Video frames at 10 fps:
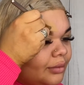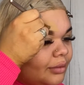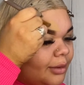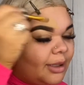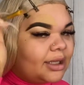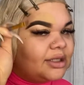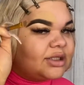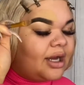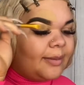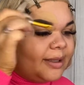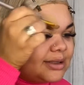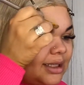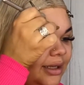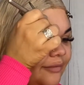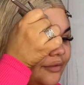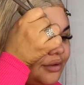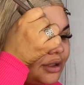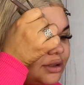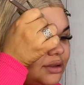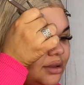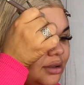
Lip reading: I'm not gonna talk because I can't focus.